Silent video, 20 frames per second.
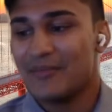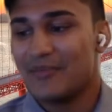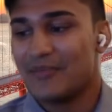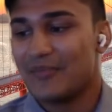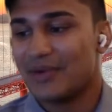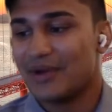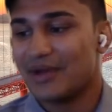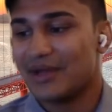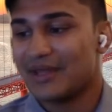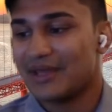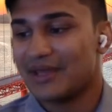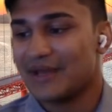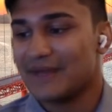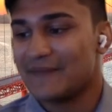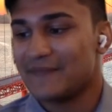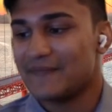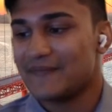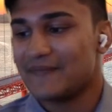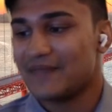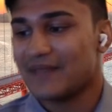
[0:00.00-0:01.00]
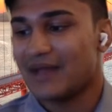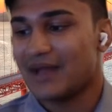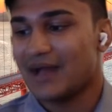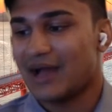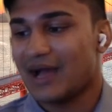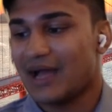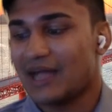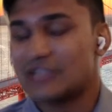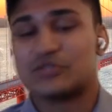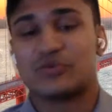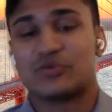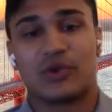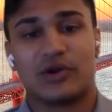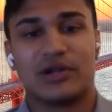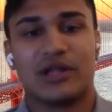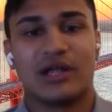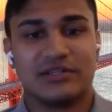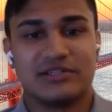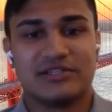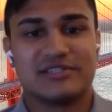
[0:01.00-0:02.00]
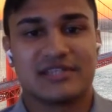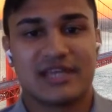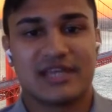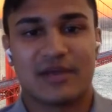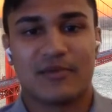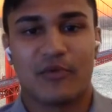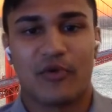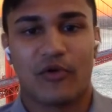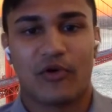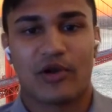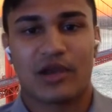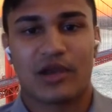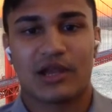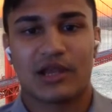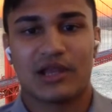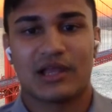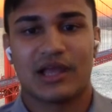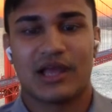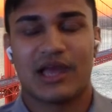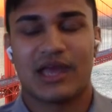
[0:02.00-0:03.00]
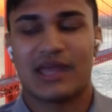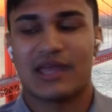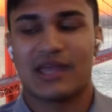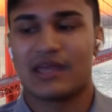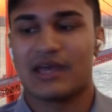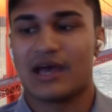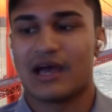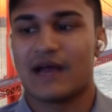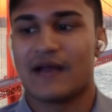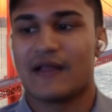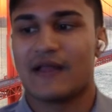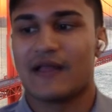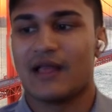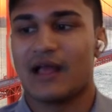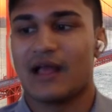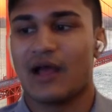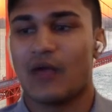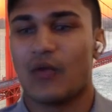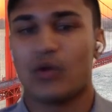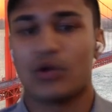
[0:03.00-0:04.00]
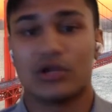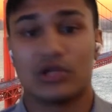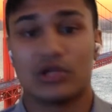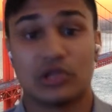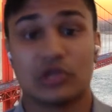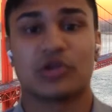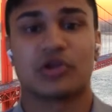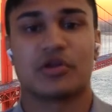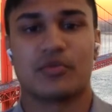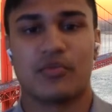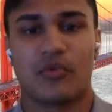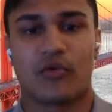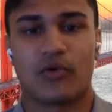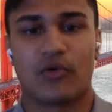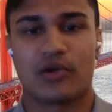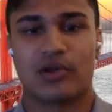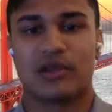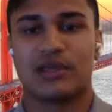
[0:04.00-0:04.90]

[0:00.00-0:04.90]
but I just wanted to understand more, and I wanted to learn more.